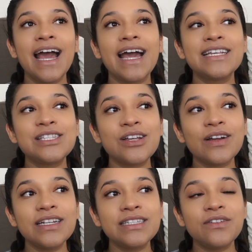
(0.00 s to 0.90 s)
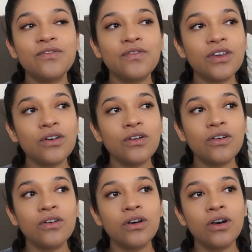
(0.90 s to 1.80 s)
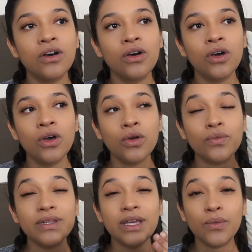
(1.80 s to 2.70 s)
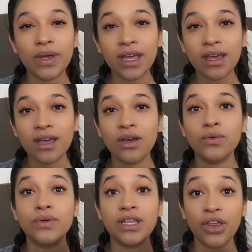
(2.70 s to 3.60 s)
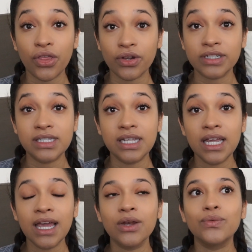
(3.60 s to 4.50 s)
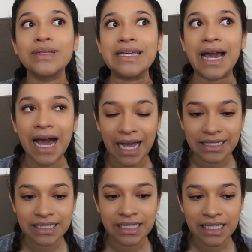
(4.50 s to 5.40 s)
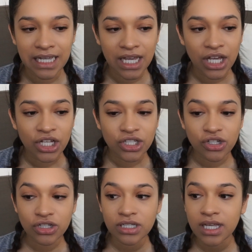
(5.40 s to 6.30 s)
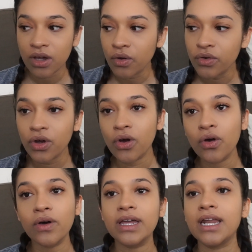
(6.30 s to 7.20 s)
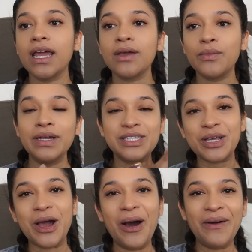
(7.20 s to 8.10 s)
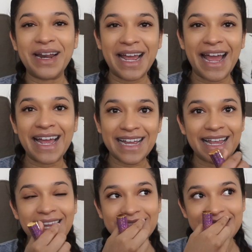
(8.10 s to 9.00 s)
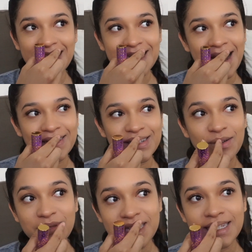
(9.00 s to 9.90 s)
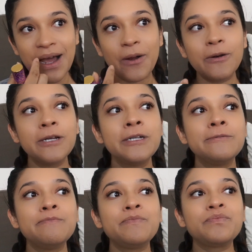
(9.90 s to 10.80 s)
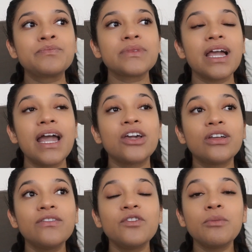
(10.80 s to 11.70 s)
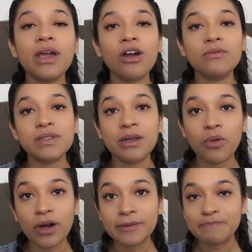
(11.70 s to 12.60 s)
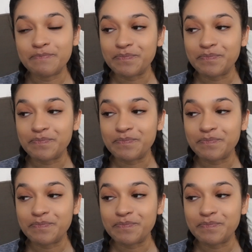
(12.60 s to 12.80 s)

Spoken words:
I started to feel really weak really thirsty and really hot. So she's like, oh no, and I went to go and I like sat down. She told me to sit down. I couldn't feel my arms anymore.